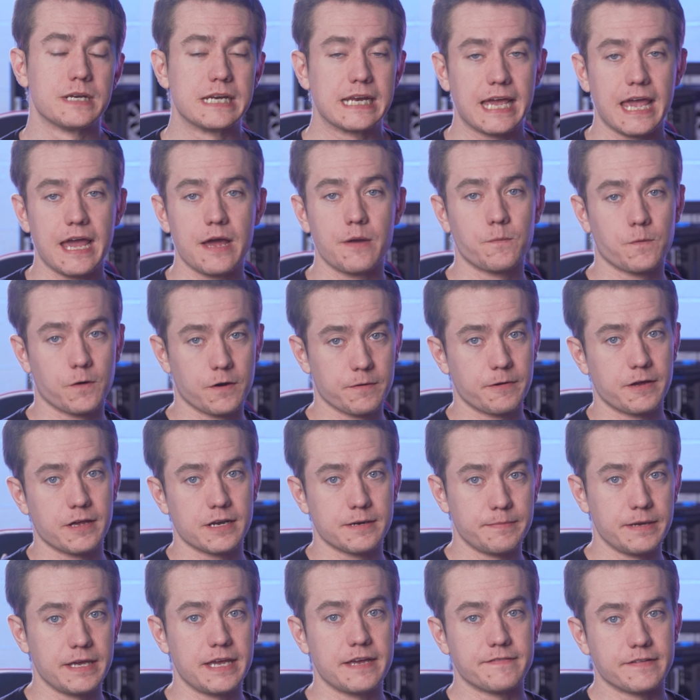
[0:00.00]
And again, we're
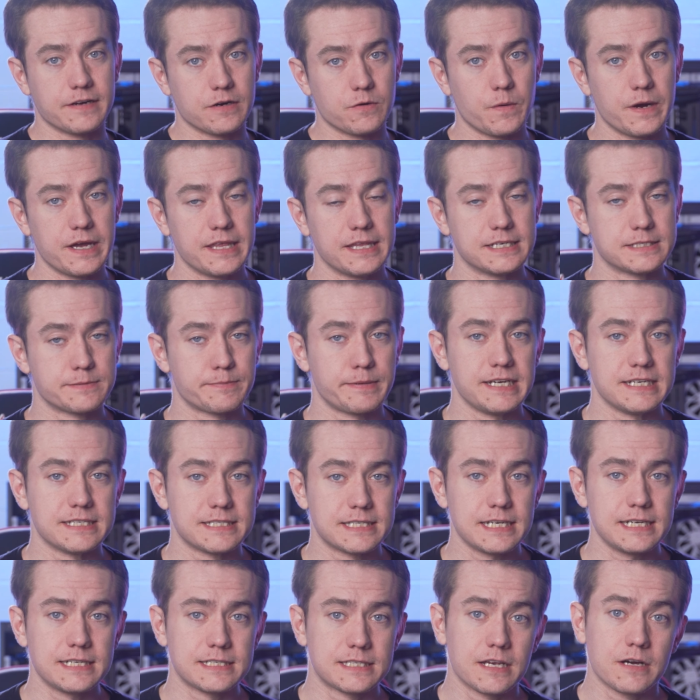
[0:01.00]
gonna be giving giving away this
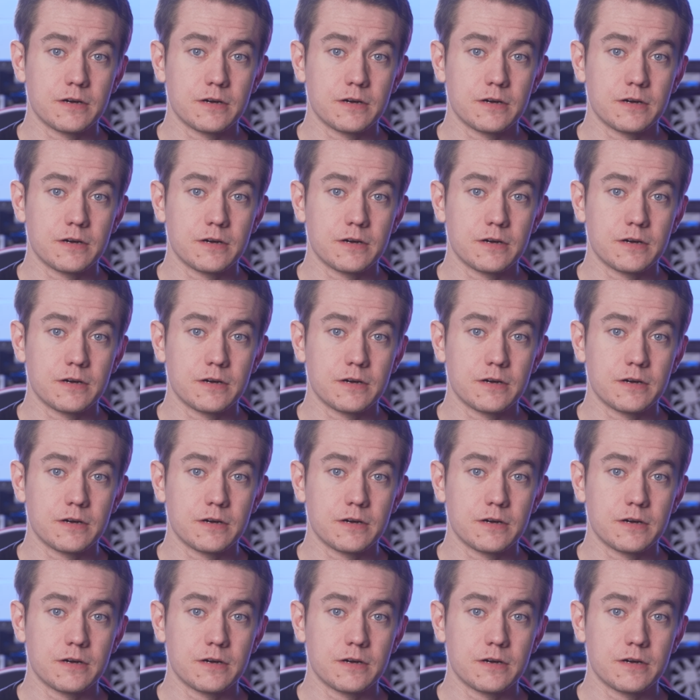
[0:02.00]
PC,